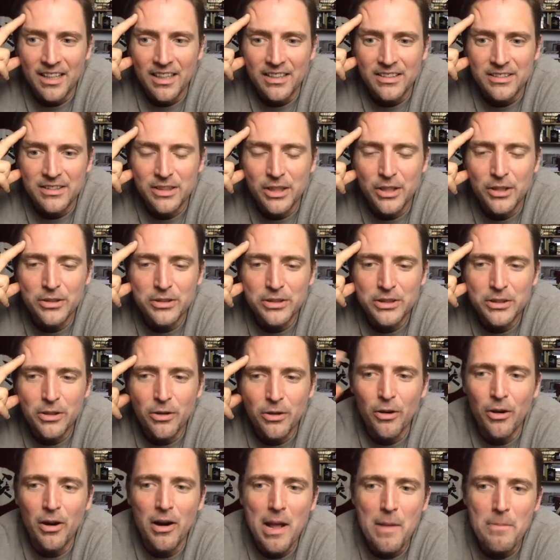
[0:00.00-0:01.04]
dude,
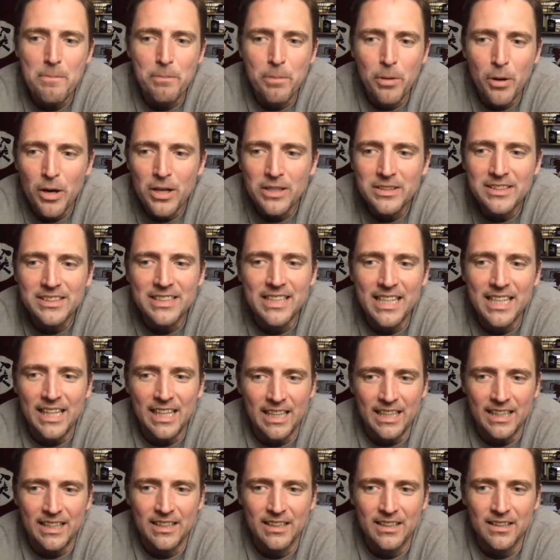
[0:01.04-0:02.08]
you're a
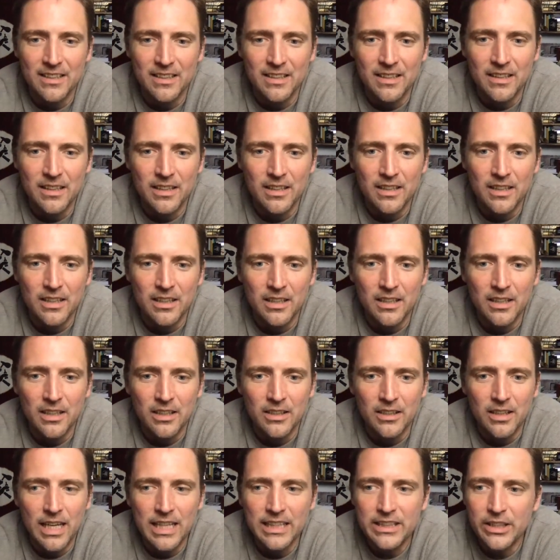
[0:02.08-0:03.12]
pussy.
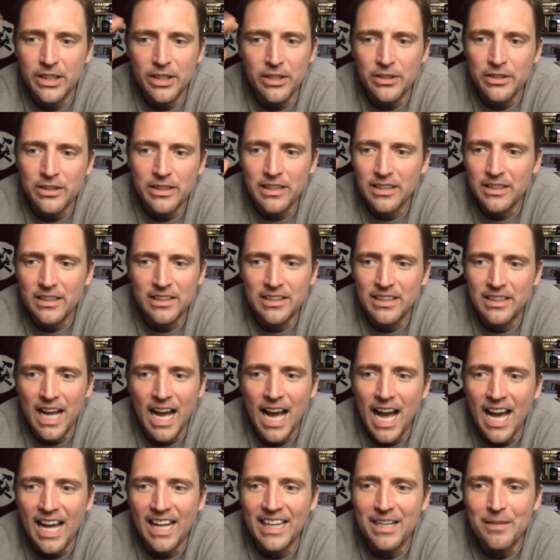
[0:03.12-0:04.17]
Like you're
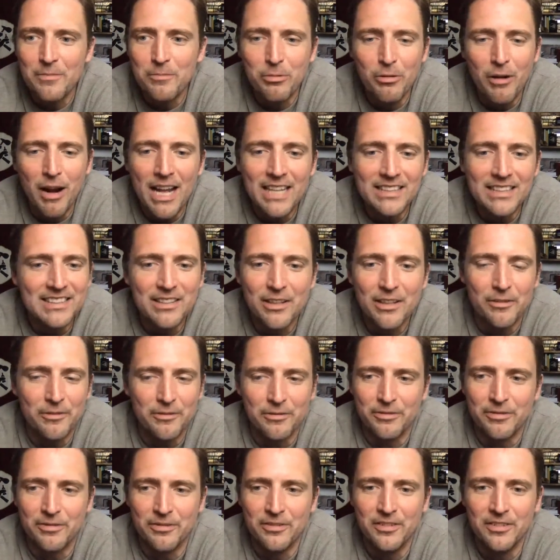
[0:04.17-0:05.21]
not
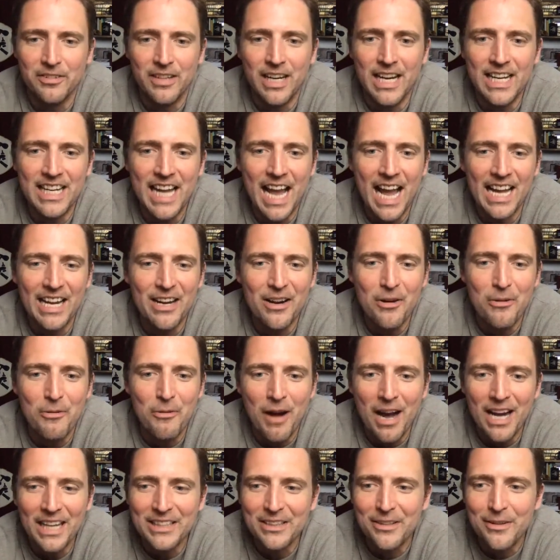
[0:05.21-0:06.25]
impressive. Like I don't
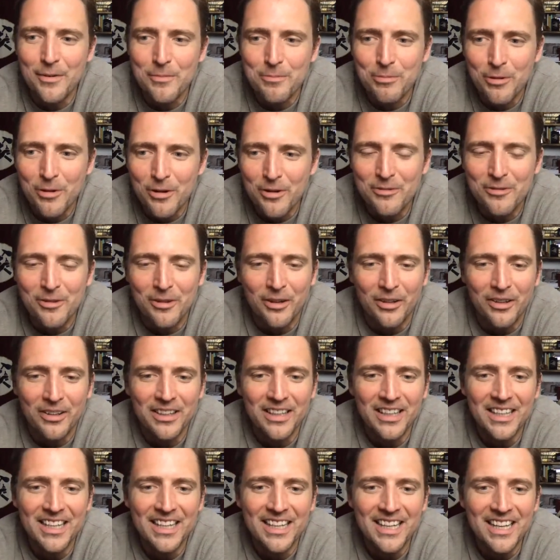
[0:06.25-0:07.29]
want your approval.
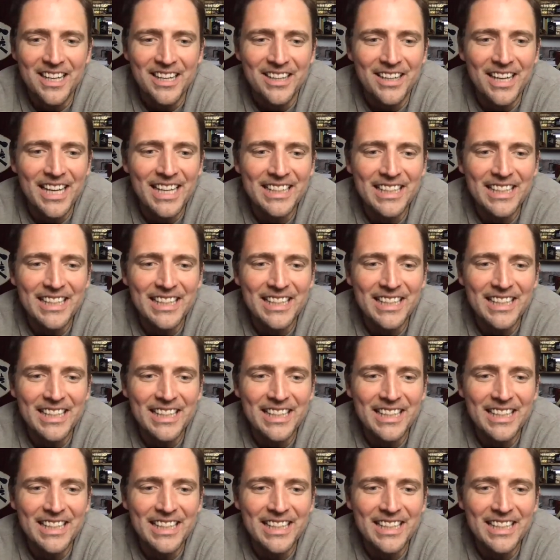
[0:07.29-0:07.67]
Like